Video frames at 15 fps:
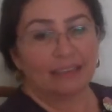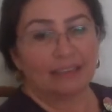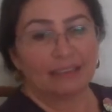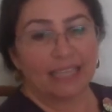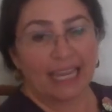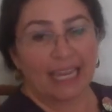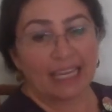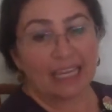
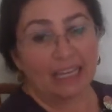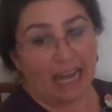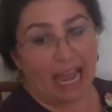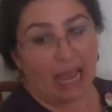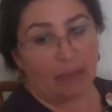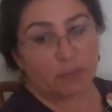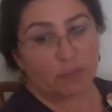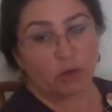taking
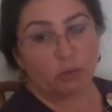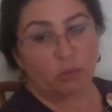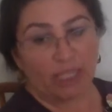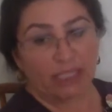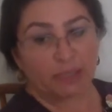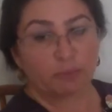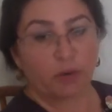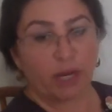naps or
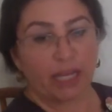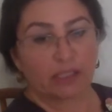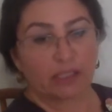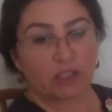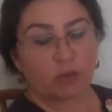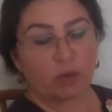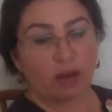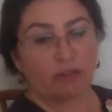rest breaks
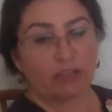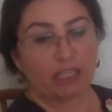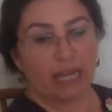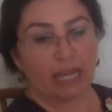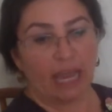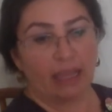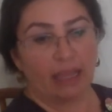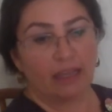throughout the
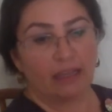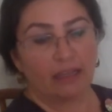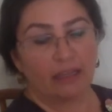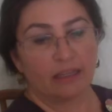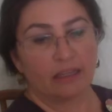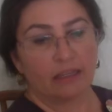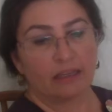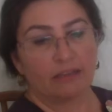day,
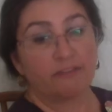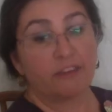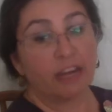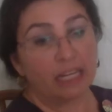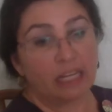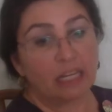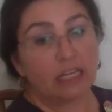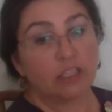
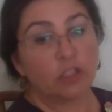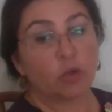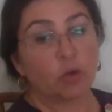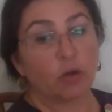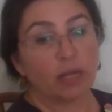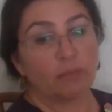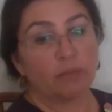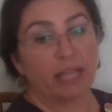finding
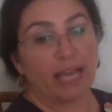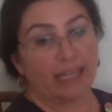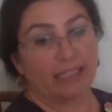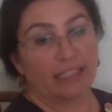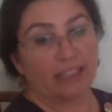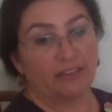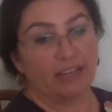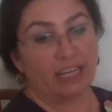enjoyable
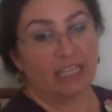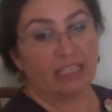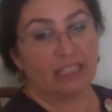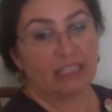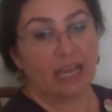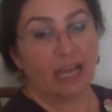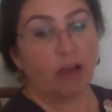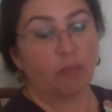activities
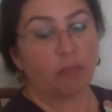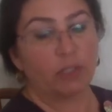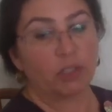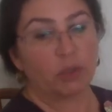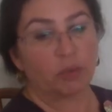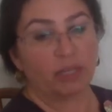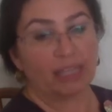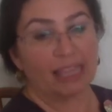that help you
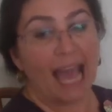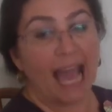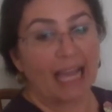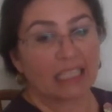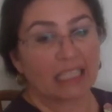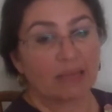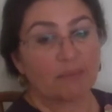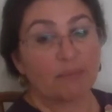to
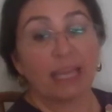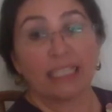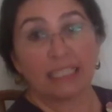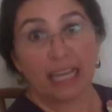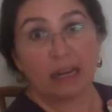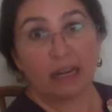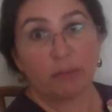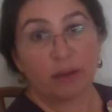relax and
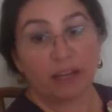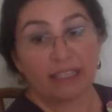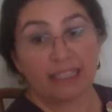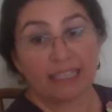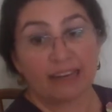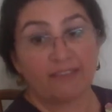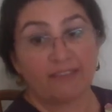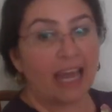maintain a
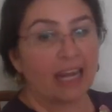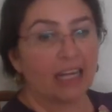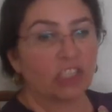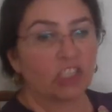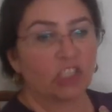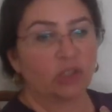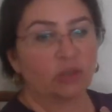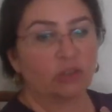positive
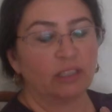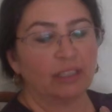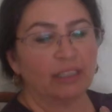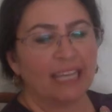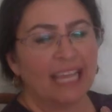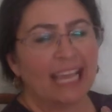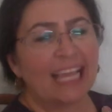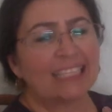attitude,
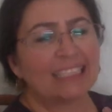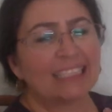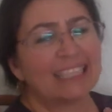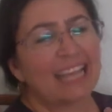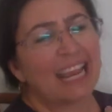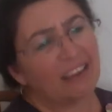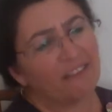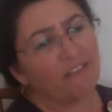and
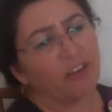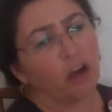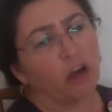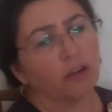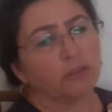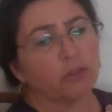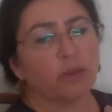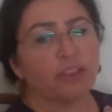staying
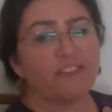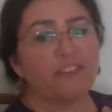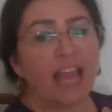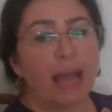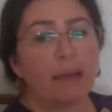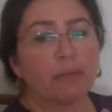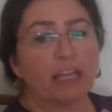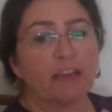involved with
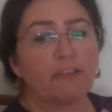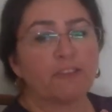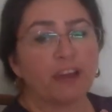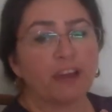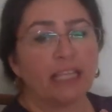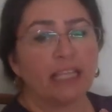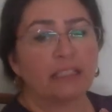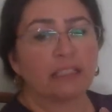family,
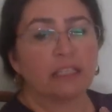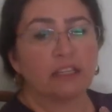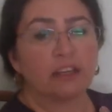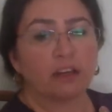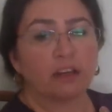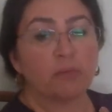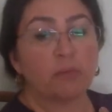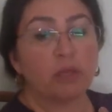friends, and
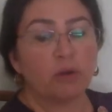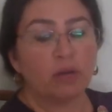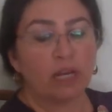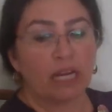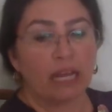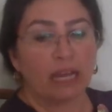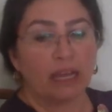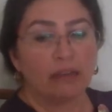your
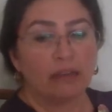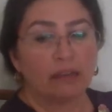community.